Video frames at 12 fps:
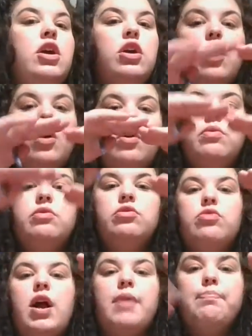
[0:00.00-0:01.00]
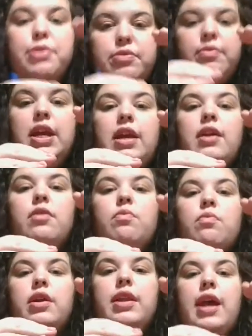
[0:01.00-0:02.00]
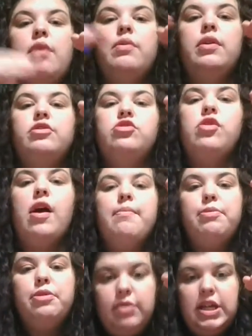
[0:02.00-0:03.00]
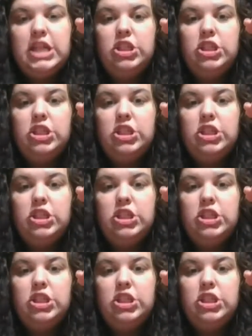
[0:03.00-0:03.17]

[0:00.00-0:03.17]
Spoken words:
go drop 3, 1 hour, drop 3,